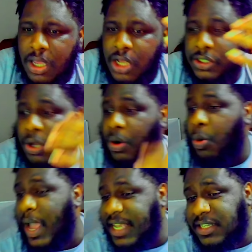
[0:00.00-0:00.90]
So the
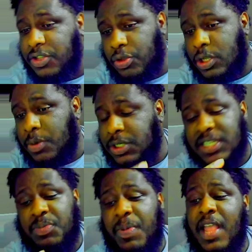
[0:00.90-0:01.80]
waste the, the
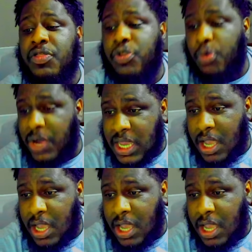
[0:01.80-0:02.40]
spend three